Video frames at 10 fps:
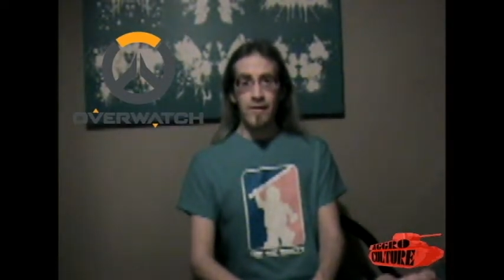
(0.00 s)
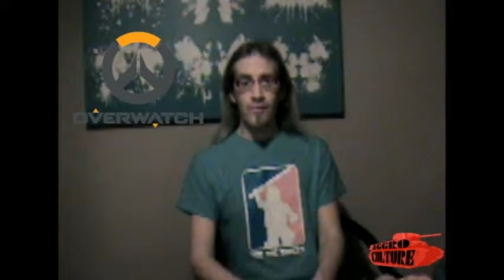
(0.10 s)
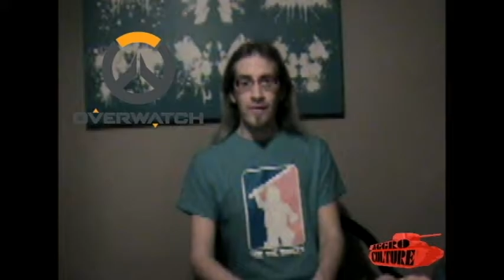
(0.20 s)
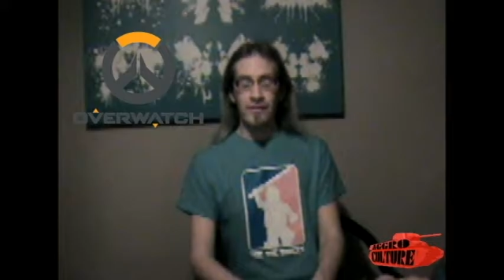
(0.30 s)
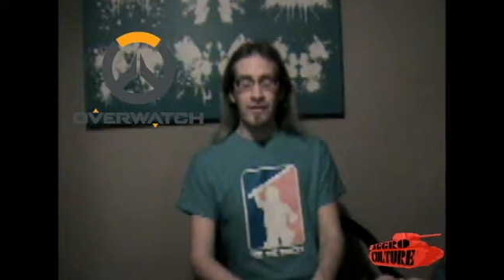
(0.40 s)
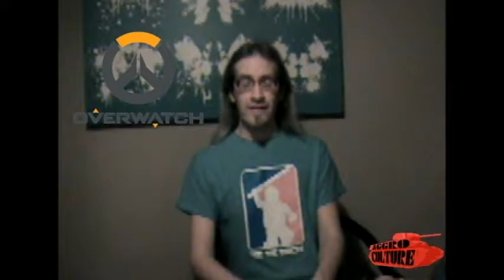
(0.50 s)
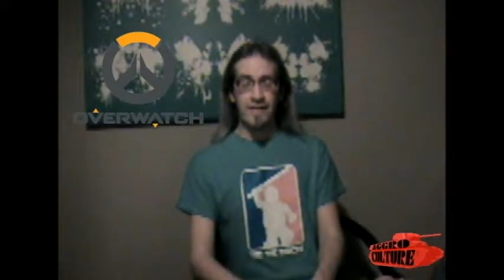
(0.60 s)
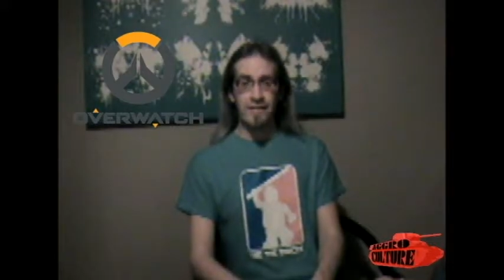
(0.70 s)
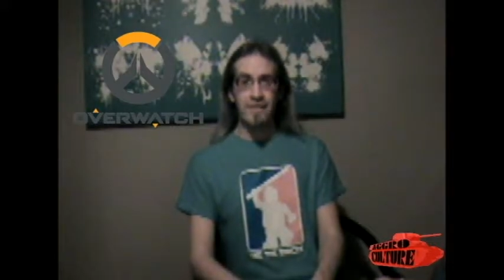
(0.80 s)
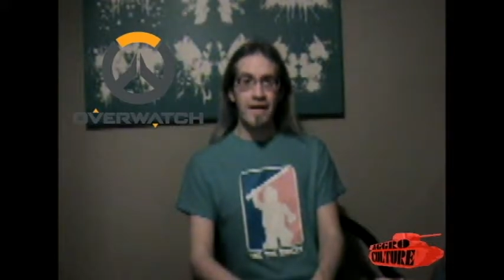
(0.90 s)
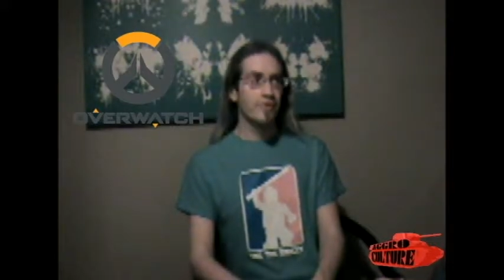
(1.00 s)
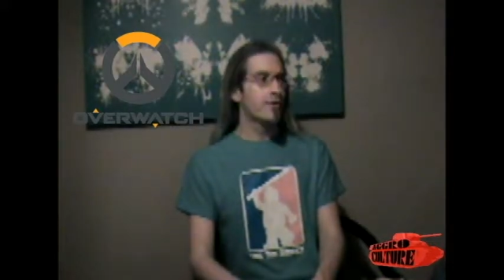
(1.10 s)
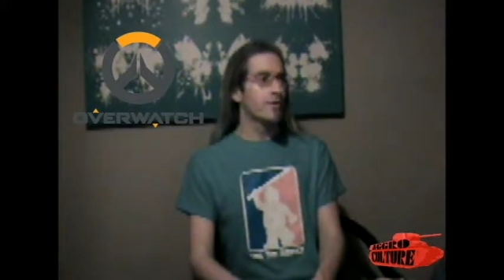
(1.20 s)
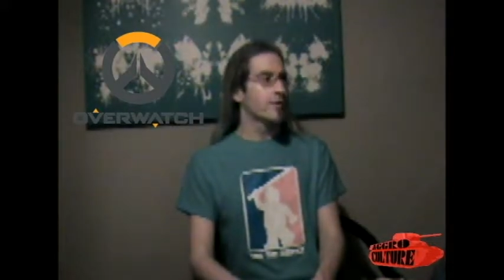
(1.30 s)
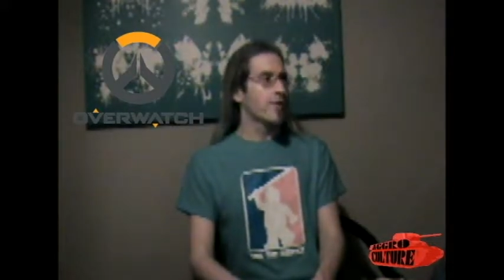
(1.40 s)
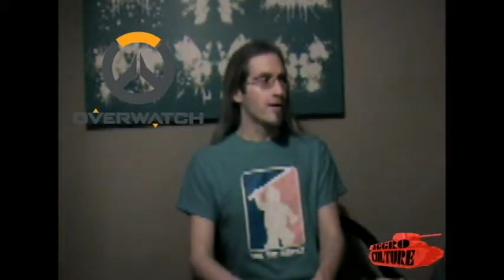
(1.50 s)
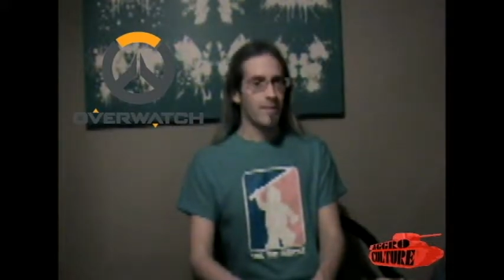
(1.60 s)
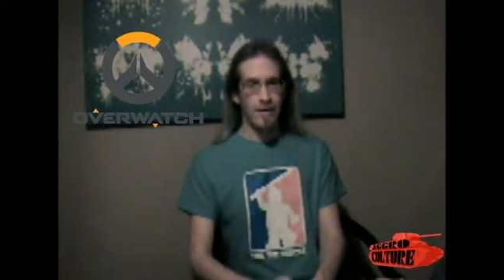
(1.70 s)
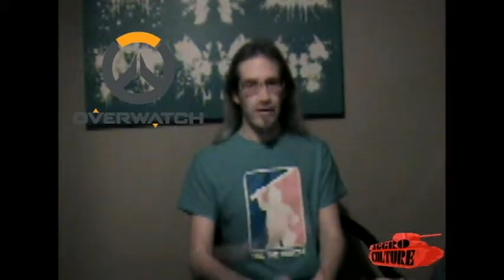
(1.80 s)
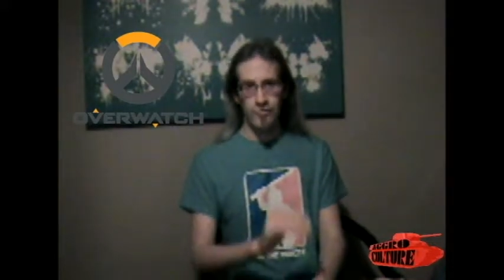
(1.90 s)
which is nice
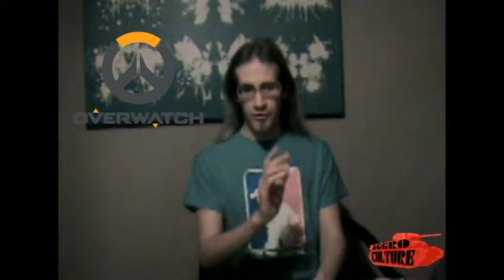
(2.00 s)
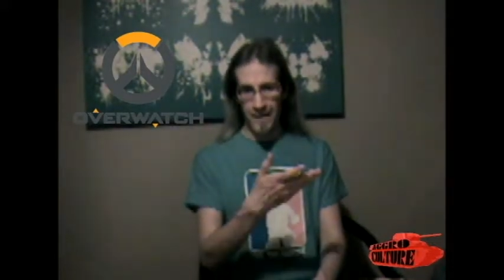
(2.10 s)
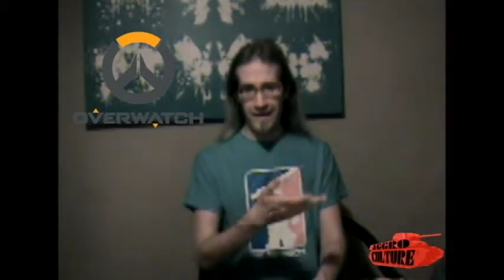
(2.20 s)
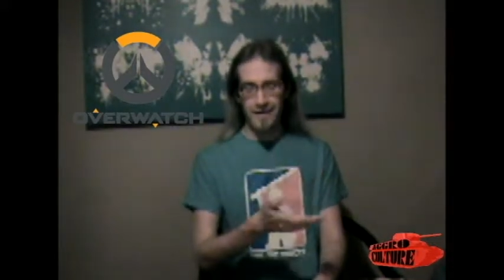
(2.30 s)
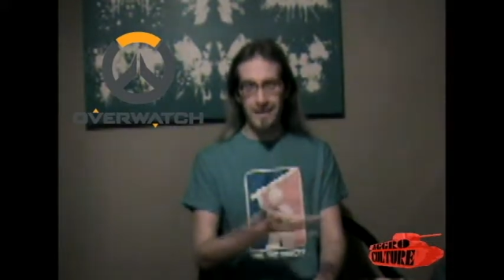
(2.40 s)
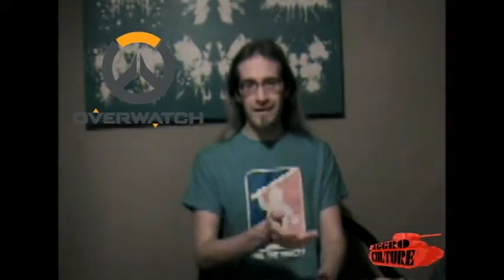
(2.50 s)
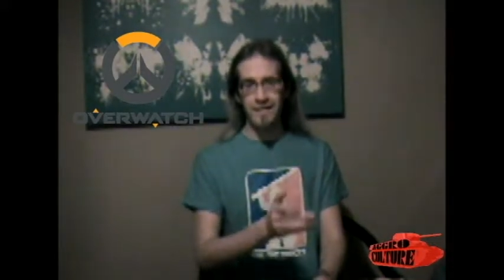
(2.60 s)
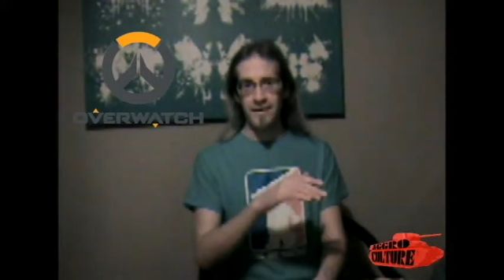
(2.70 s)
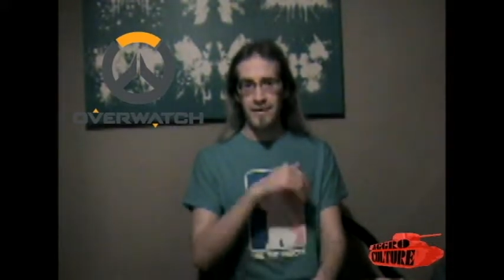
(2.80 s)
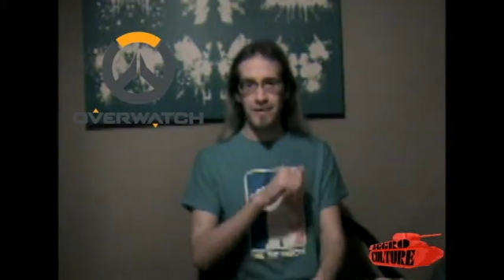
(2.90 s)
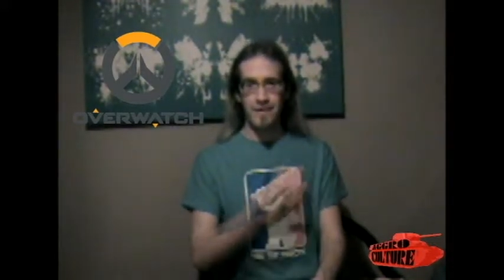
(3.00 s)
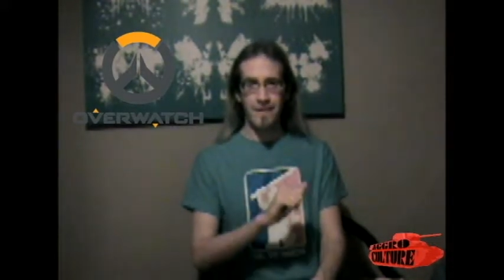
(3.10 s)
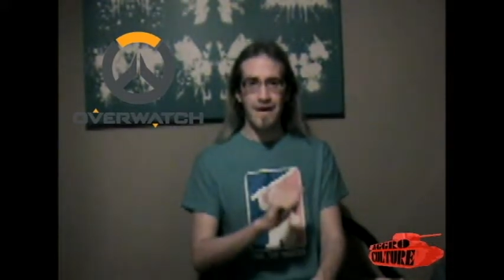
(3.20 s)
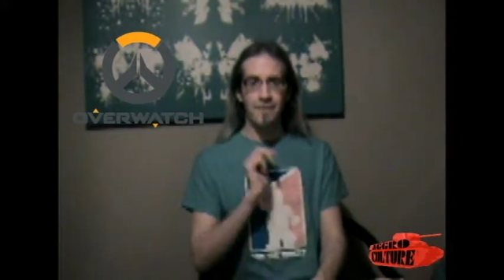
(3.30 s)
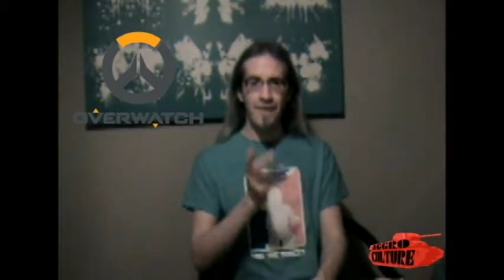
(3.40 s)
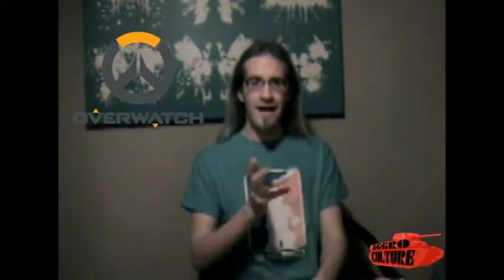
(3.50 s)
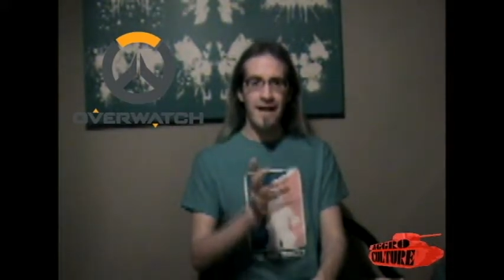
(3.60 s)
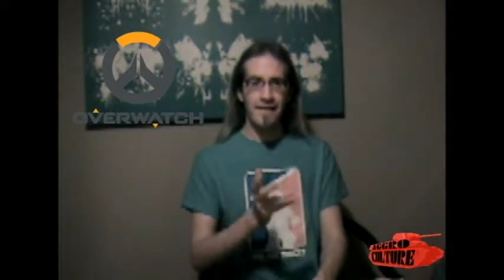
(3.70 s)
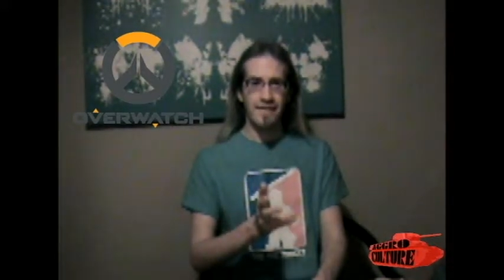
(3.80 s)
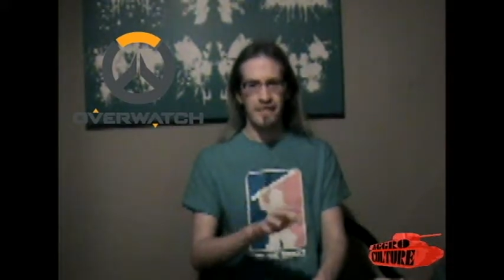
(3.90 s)
my roommate is a big fan of
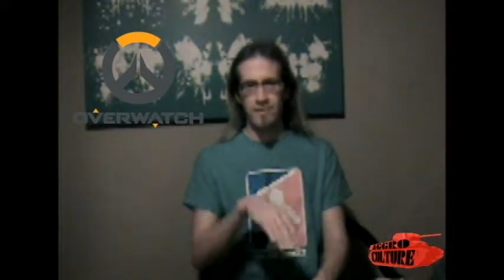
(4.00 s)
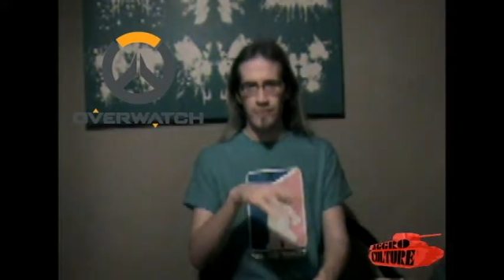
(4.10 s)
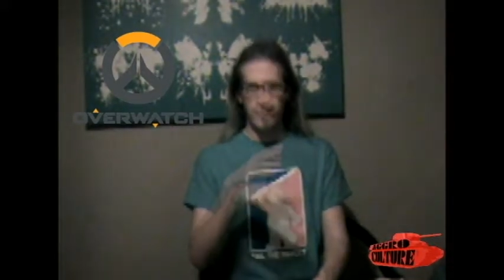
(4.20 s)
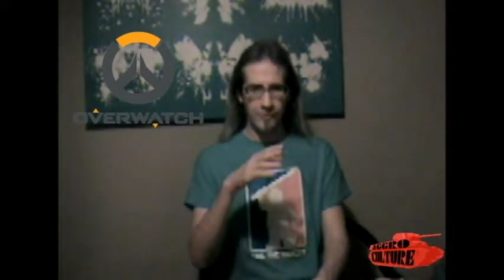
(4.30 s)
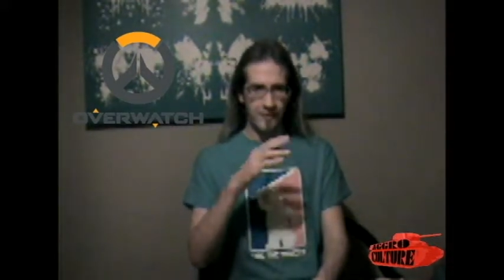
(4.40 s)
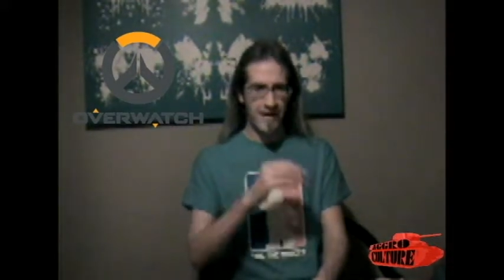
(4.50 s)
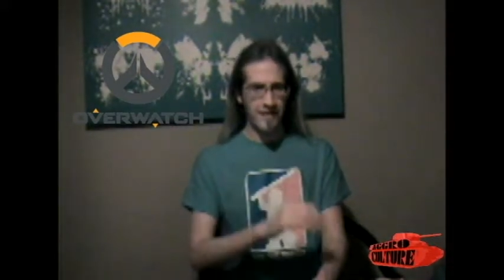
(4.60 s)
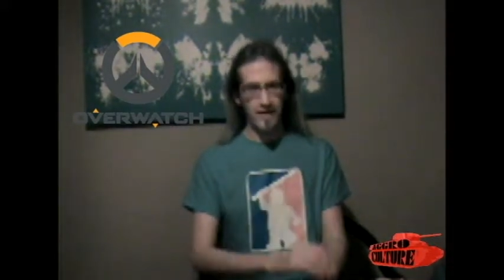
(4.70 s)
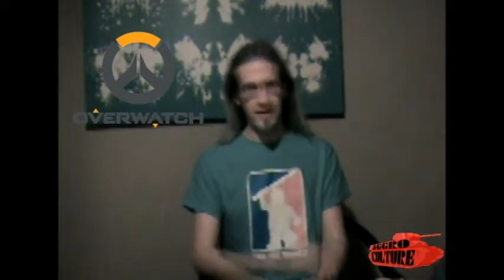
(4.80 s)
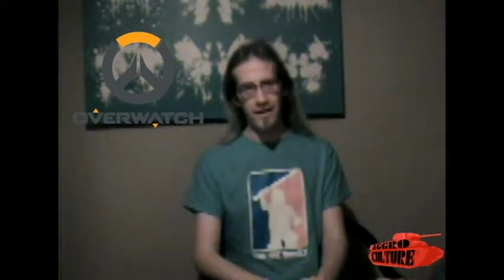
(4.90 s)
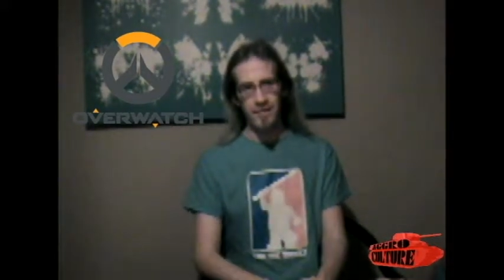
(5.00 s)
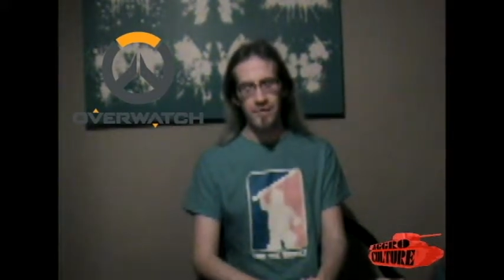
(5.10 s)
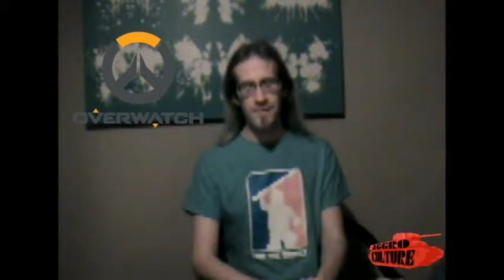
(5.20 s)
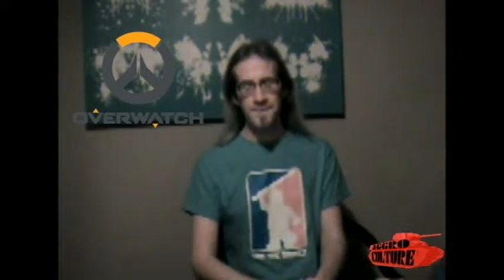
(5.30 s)
that, not so much a fan of